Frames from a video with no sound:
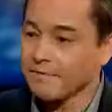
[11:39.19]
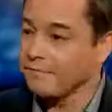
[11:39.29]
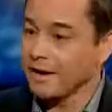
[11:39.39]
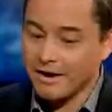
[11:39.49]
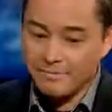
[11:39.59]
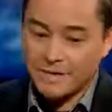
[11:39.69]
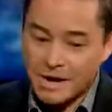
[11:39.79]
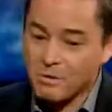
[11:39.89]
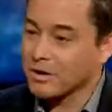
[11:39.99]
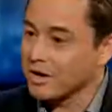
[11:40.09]
I've
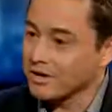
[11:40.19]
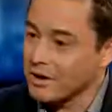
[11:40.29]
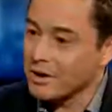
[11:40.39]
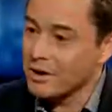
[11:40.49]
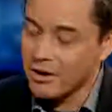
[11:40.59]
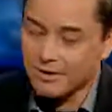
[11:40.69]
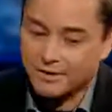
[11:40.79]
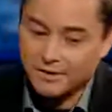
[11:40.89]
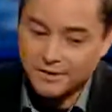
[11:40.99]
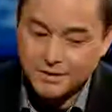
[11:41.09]
been out
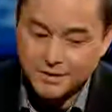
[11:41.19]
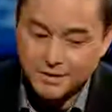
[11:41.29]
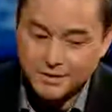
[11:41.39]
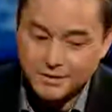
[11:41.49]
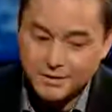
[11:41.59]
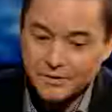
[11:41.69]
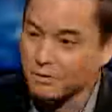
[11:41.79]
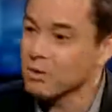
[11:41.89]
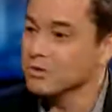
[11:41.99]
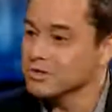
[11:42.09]
on
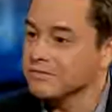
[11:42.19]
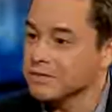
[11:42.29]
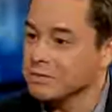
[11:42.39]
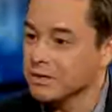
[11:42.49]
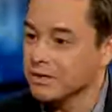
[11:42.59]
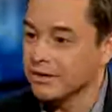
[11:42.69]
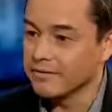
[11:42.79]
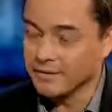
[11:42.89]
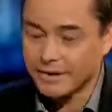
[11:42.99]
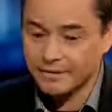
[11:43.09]
the roads, if you will.
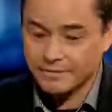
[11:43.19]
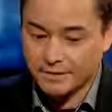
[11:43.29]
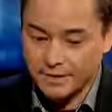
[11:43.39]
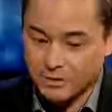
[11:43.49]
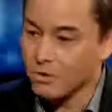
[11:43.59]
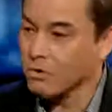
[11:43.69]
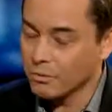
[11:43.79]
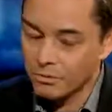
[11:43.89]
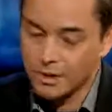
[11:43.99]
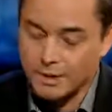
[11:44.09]
I
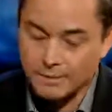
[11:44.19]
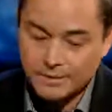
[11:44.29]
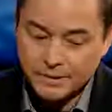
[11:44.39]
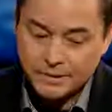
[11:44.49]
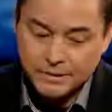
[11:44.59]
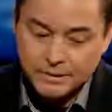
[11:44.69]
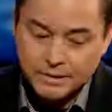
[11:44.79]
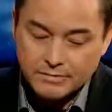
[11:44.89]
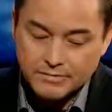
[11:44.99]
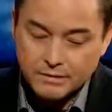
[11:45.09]
know.
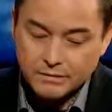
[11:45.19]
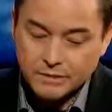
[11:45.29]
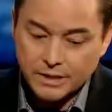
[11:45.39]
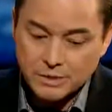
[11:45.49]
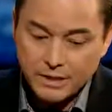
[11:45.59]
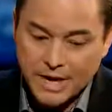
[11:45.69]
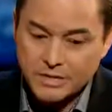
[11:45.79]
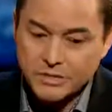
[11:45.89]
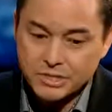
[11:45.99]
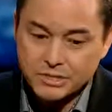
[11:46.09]
I feel as
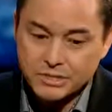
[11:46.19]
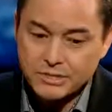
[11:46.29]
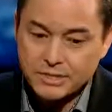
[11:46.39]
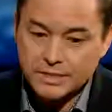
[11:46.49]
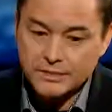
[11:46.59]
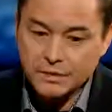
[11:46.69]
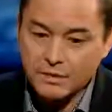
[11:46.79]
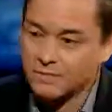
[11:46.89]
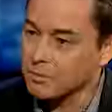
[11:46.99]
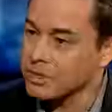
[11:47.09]
passionate as
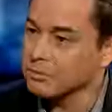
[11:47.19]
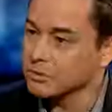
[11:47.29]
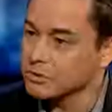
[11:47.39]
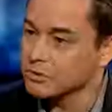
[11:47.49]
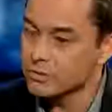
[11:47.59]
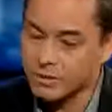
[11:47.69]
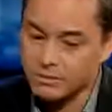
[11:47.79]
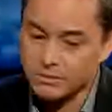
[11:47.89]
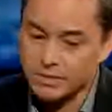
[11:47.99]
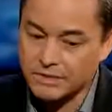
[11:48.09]
all of our people do
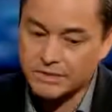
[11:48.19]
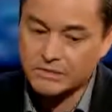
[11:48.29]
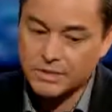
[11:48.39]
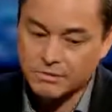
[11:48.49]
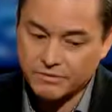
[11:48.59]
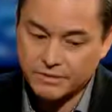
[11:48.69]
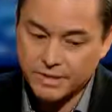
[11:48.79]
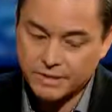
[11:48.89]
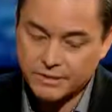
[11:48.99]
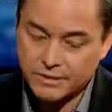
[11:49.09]
about the issues that we
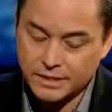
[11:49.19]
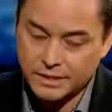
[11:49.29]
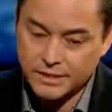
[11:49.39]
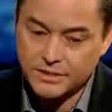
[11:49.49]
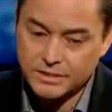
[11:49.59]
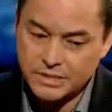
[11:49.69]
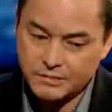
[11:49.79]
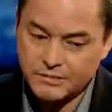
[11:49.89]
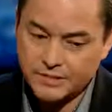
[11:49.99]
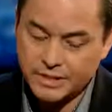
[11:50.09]
face and the conditions
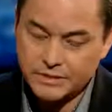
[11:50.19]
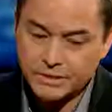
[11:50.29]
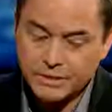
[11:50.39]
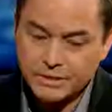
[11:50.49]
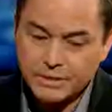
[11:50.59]
that we face.